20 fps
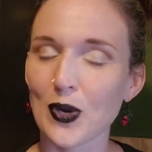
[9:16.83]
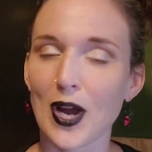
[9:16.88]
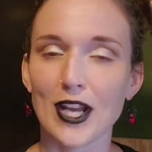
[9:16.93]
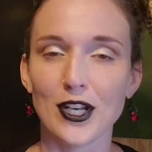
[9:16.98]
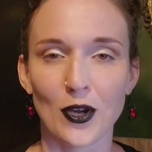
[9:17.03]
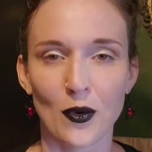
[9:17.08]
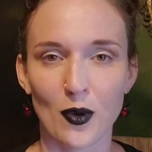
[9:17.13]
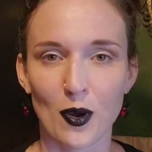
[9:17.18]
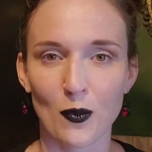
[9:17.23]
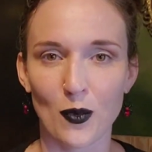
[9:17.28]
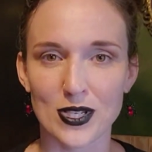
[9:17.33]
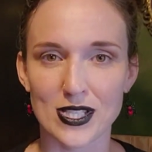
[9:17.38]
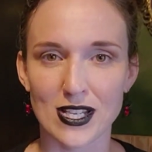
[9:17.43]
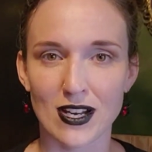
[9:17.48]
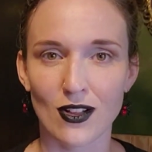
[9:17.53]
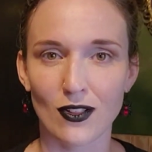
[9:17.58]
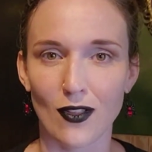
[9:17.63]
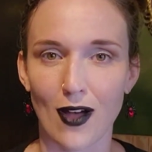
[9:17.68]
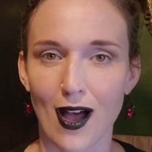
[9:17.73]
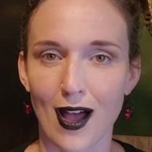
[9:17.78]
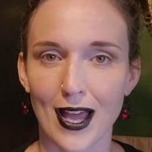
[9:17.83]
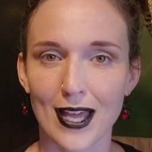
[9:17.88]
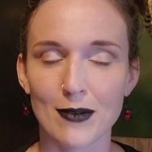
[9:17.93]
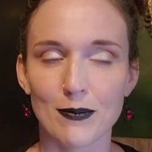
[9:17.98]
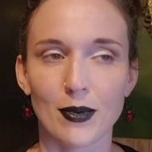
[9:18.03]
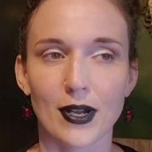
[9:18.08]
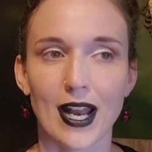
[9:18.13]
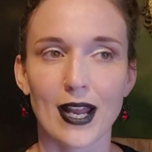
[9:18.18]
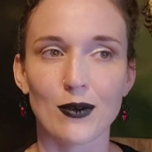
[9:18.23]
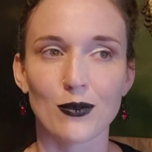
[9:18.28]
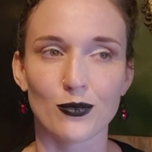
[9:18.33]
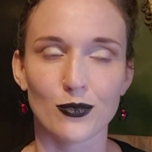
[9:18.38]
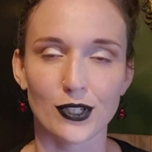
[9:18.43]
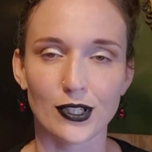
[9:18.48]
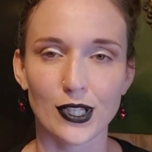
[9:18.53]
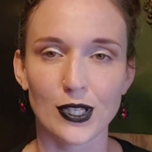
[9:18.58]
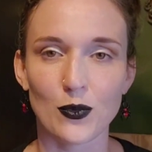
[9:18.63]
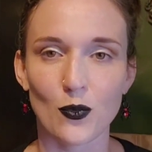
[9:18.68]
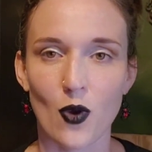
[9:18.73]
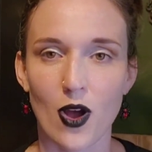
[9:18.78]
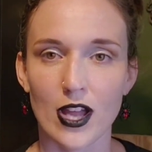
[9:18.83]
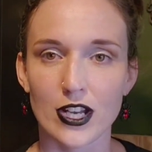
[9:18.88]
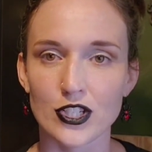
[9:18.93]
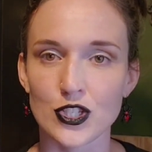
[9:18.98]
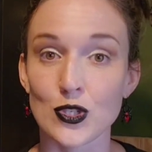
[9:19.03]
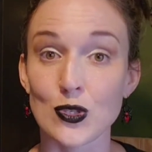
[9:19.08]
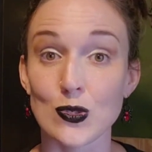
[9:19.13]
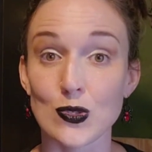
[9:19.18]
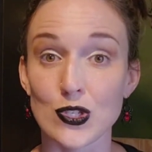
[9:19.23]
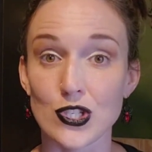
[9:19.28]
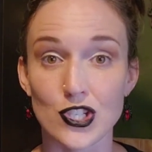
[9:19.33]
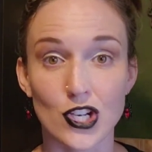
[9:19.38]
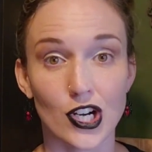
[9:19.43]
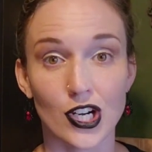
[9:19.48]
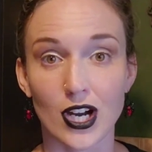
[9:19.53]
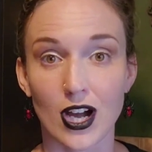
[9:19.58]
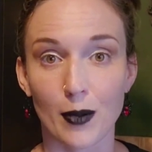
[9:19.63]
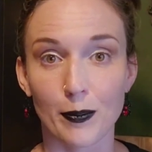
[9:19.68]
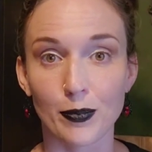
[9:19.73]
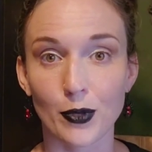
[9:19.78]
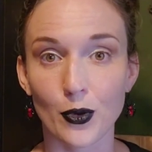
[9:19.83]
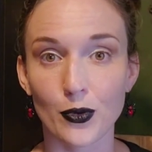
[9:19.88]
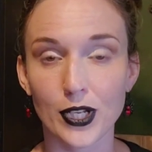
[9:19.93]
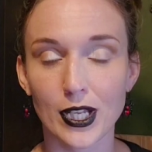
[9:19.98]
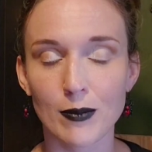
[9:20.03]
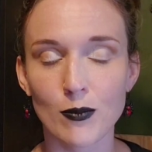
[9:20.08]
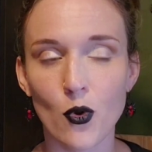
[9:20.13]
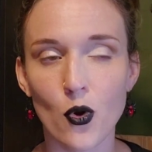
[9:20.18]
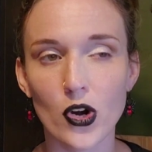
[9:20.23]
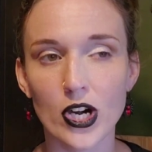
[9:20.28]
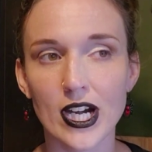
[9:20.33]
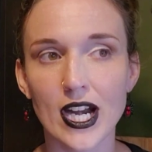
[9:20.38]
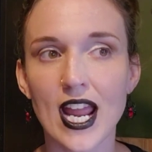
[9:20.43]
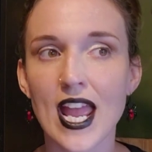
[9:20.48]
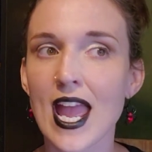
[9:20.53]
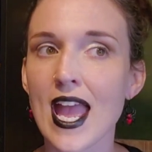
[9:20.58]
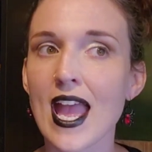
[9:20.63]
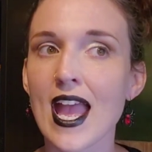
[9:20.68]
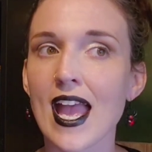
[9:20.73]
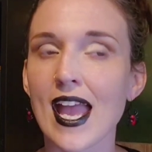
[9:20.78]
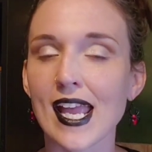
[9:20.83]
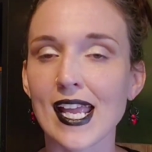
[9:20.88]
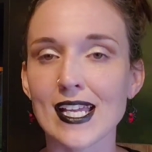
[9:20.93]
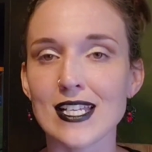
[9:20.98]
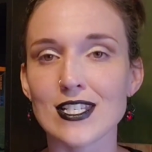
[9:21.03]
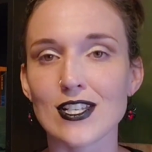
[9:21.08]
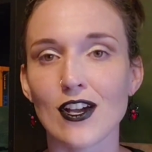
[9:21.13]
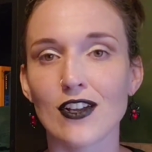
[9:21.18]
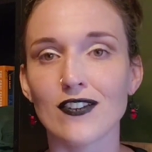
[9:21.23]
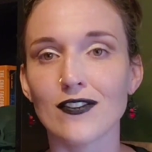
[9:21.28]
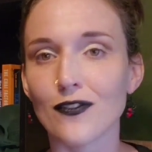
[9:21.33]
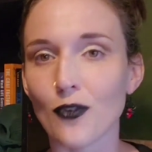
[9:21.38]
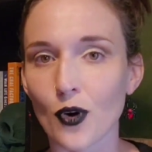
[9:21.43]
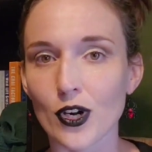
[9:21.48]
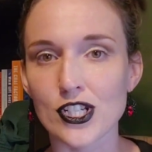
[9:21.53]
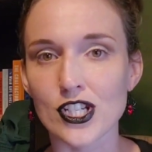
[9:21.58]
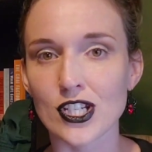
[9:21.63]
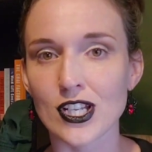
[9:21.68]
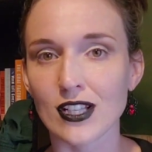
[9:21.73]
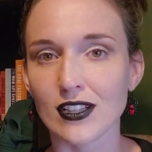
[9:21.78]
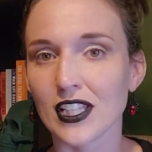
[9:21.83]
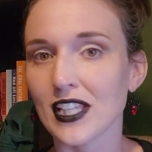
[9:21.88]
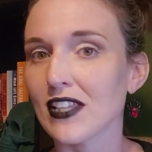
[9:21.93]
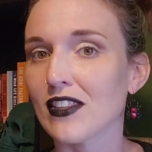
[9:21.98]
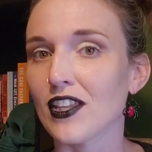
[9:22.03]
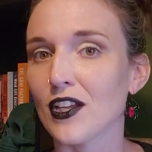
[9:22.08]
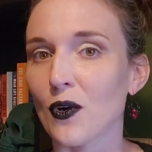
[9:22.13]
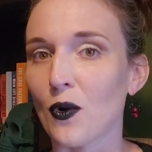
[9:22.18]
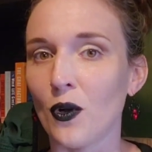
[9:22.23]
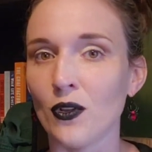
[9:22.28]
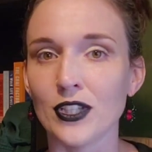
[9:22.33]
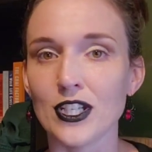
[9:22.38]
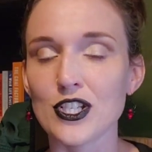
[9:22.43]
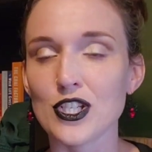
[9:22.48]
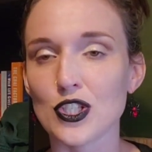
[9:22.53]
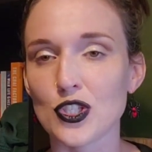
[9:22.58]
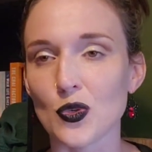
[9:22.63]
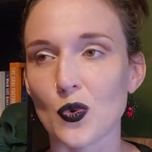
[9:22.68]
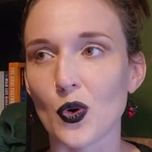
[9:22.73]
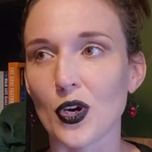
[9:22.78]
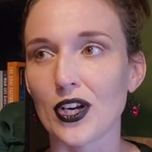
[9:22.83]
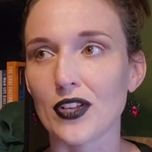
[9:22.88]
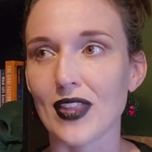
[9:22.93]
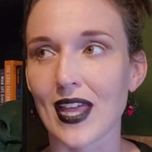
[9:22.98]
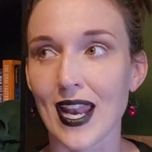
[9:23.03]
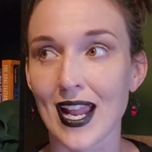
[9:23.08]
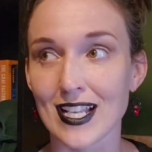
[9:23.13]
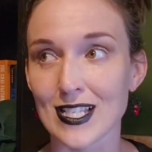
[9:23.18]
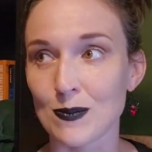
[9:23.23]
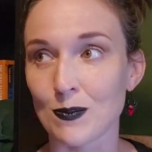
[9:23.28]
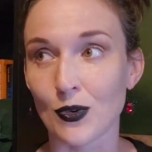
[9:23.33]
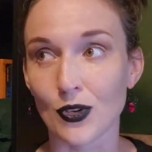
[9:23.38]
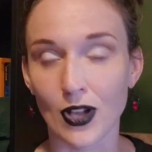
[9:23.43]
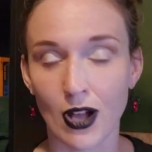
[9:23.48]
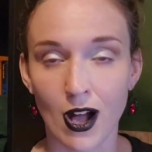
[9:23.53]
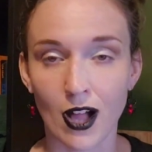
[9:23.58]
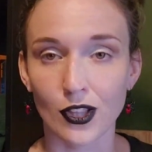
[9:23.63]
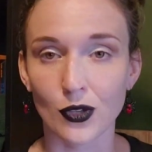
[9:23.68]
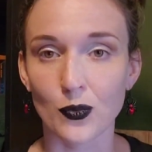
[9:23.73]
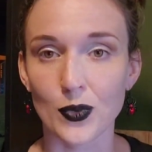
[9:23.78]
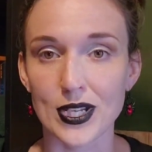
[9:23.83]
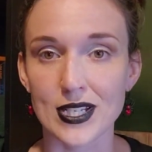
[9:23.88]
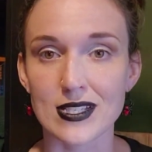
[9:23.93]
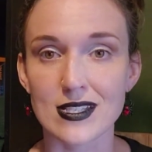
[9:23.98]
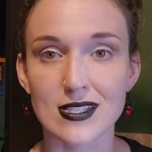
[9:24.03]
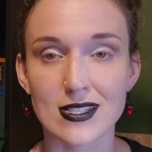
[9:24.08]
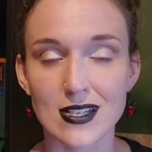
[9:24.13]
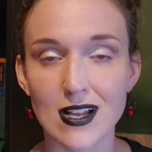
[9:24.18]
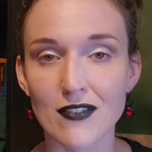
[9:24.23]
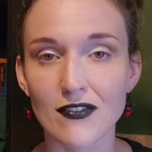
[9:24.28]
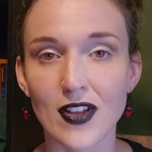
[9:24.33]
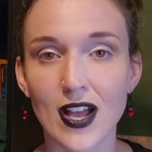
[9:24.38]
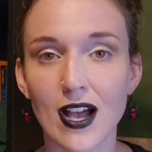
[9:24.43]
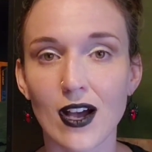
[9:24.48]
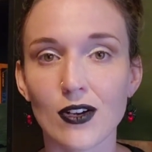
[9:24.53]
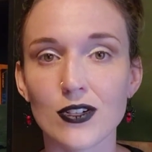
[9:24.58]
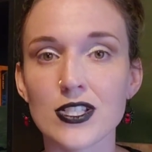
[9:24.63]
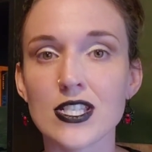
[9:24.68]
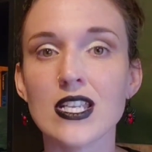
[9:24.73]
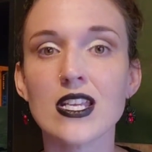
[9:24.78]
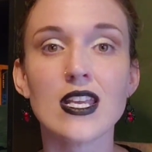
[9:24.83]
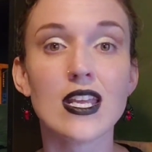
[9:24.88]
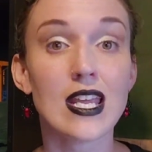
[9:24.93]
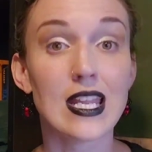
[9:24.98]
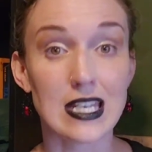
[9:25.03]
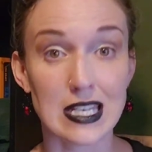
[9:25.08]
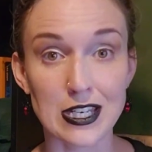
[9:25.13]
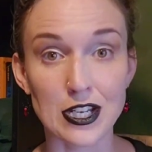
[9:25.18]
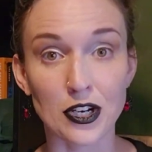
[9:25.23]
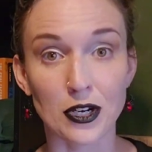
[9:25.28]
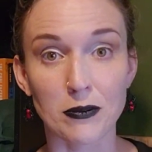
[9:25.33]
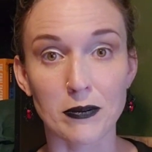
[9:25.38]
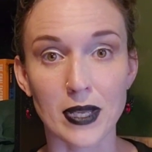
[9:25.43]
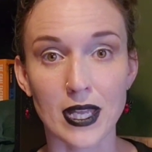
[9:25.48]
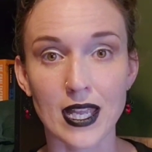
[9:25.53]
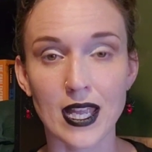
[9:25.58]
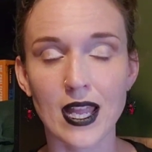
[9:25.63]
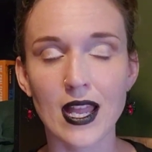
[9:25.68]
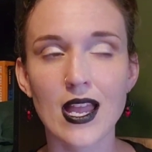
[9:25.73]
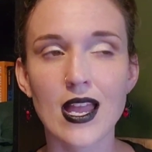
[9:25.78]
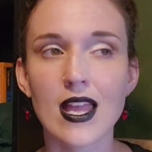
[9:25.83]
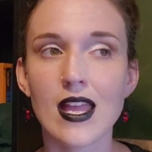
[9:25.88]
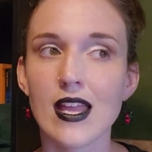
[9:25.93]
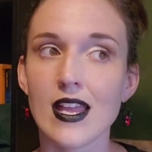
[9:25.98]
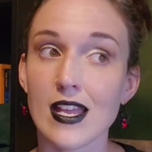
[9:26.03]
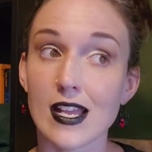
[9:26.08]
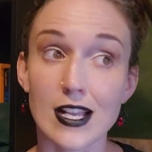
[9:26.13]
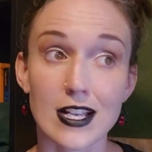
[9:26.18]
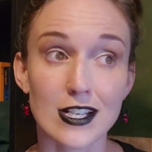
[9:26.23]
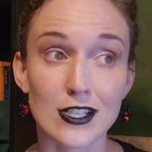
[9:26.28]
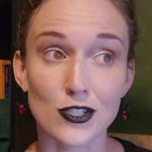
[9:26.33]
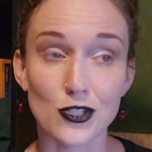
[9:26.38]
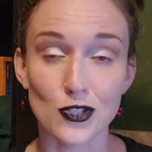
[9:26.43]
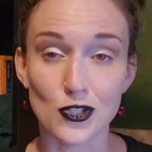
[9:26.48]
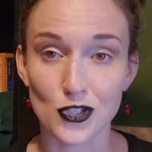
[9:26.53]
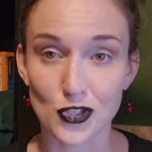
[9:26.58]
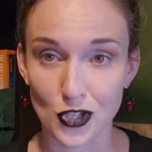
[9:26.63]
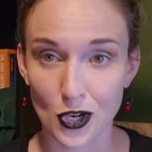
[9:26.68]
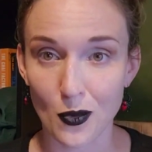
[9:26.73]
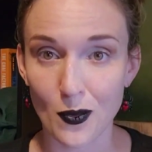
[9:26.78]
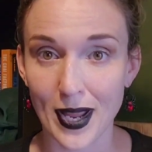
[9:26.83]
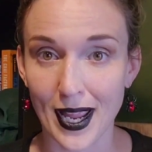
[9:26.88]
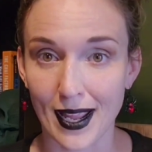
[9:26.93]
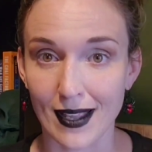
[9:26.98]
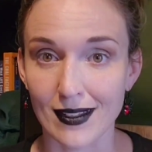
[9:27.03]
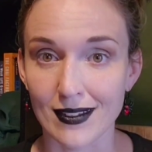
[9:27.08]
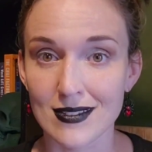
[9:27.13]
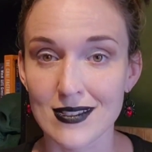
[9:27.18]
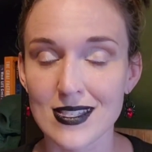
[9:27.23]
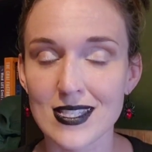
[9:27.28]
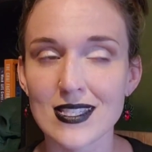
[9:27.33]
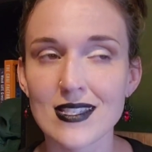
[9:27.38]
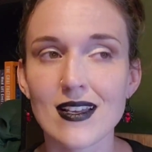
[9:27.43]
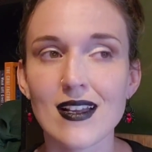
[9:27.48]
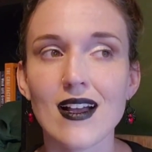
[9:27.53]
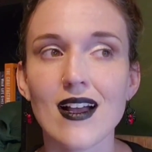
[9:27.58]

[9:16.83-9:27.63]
I know it wasn't a lot, but I really want to start uploading more. And unfortunately, the only store that has put Halloween stuff out near me is JoAnn's.